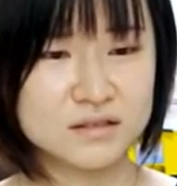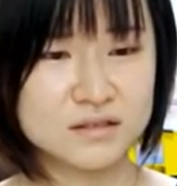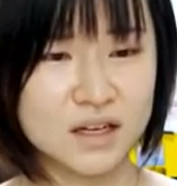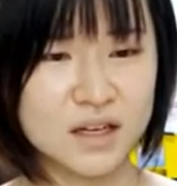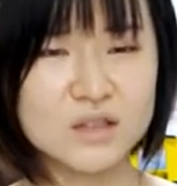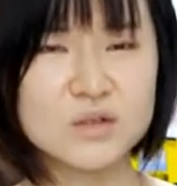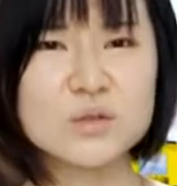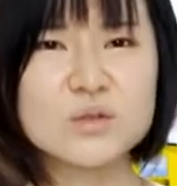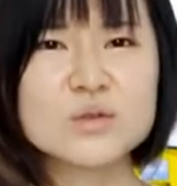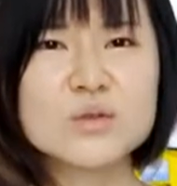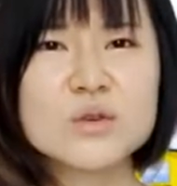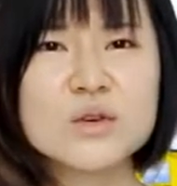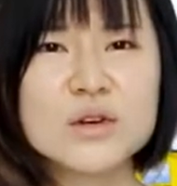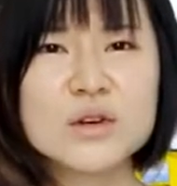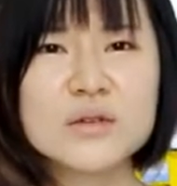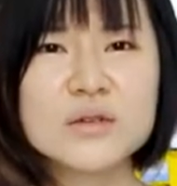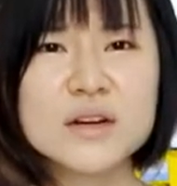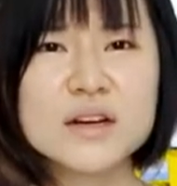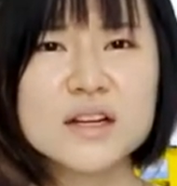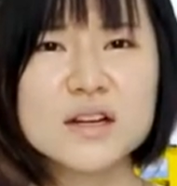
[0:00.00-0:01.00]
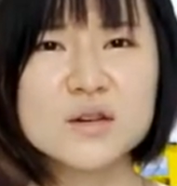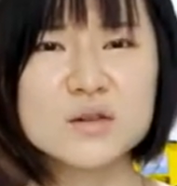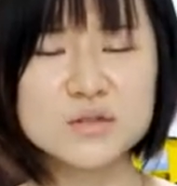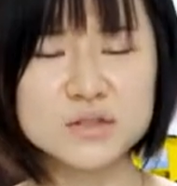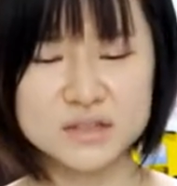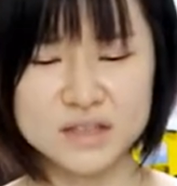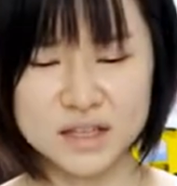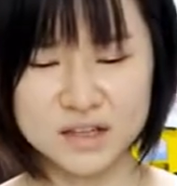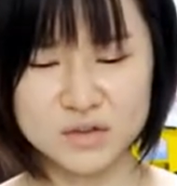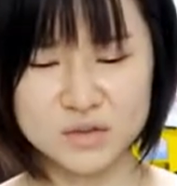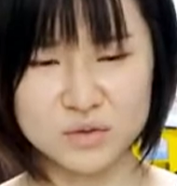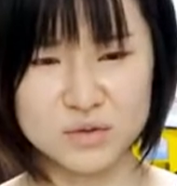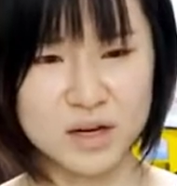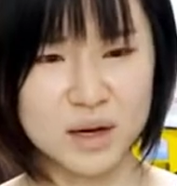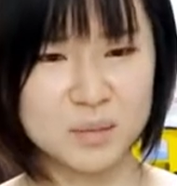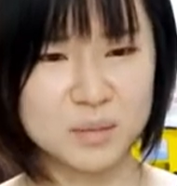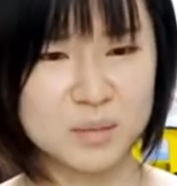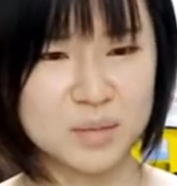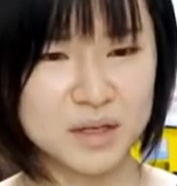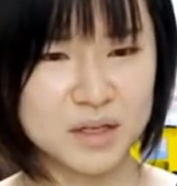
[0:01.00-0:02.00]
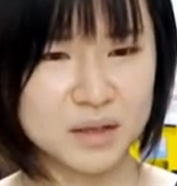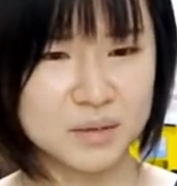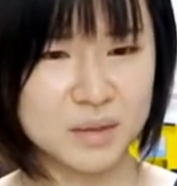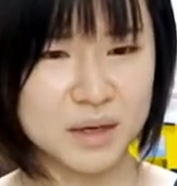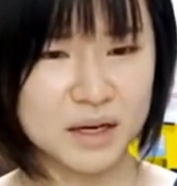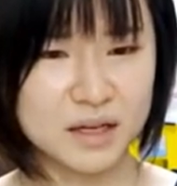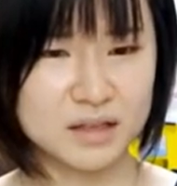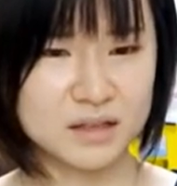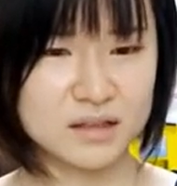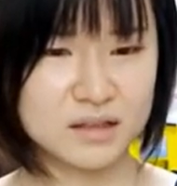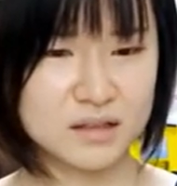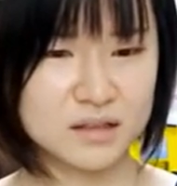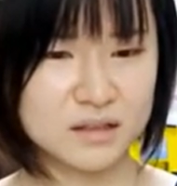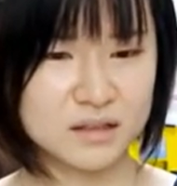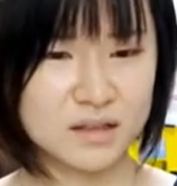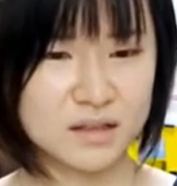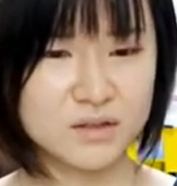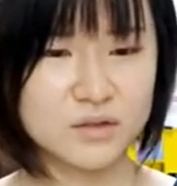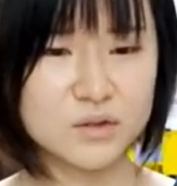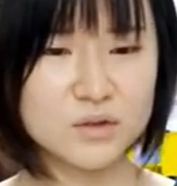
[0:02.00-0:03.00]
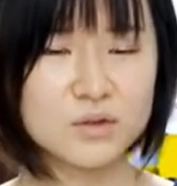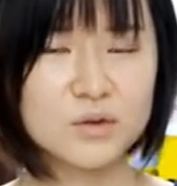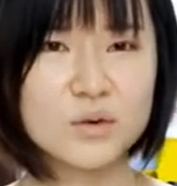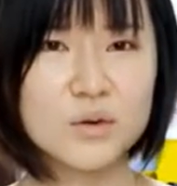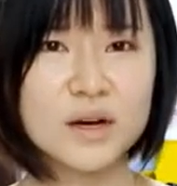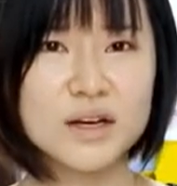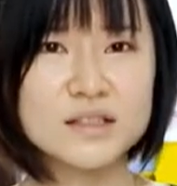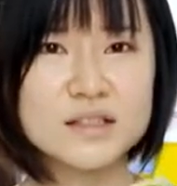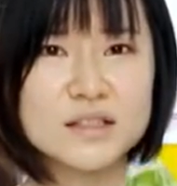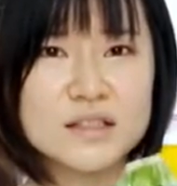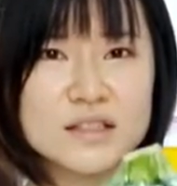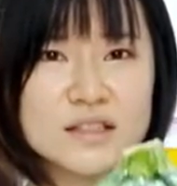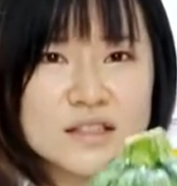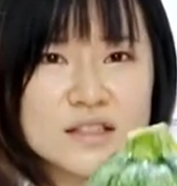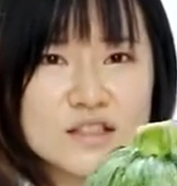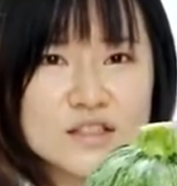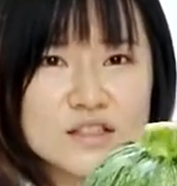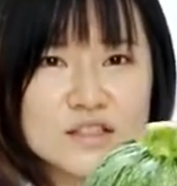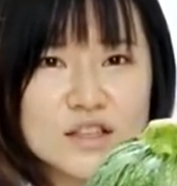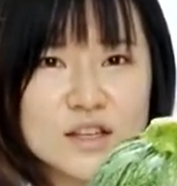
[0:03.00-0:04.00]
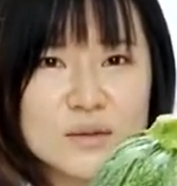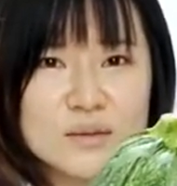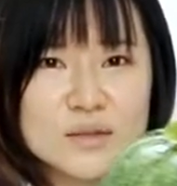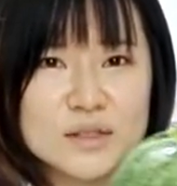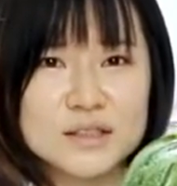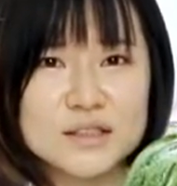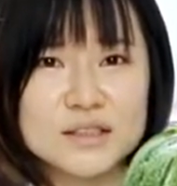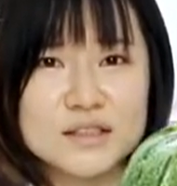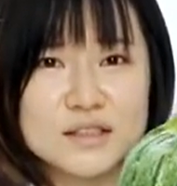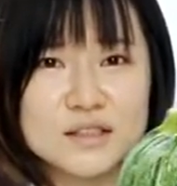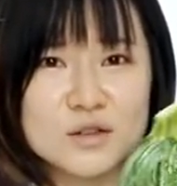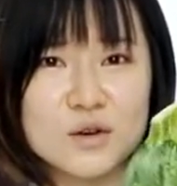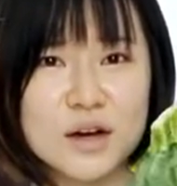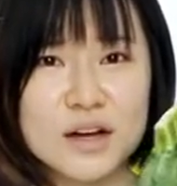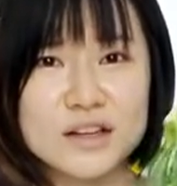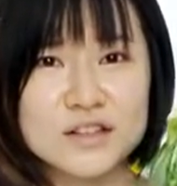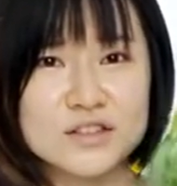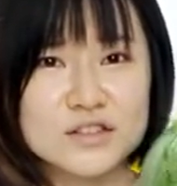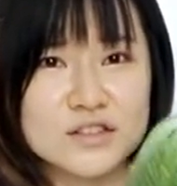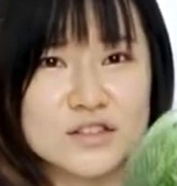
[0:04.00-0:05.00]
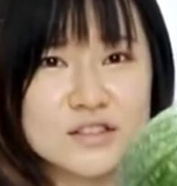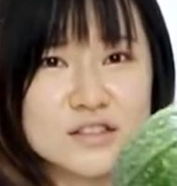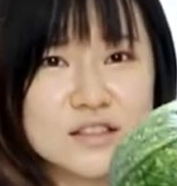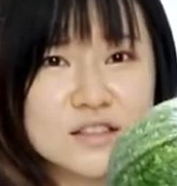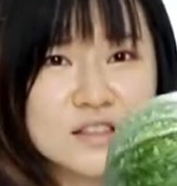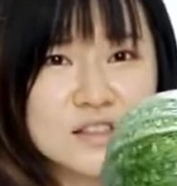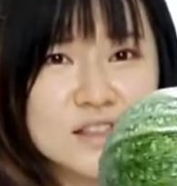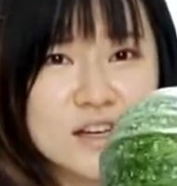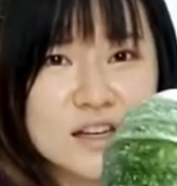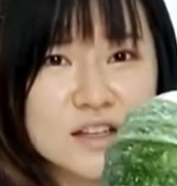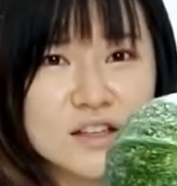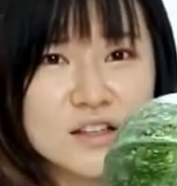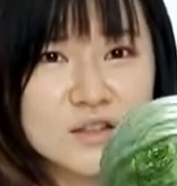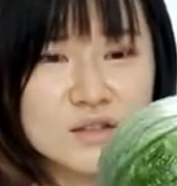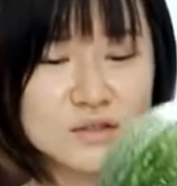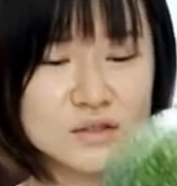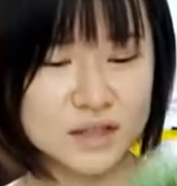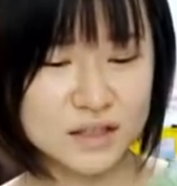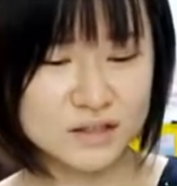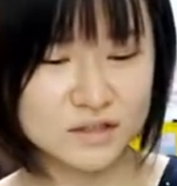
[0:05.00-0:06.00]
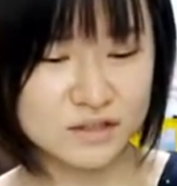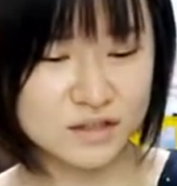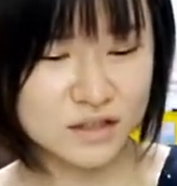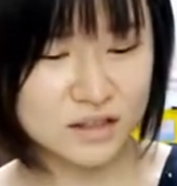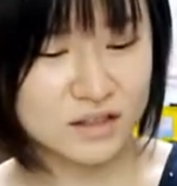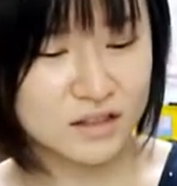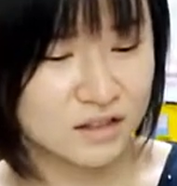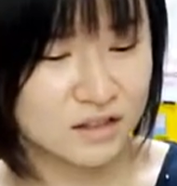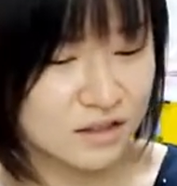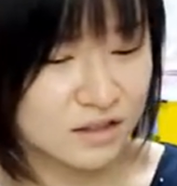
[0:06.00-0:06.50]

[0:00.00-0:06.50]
I don't know. It really looks like cucumber, but I don't know why is it in this shape. This is quite interesting and cute actually.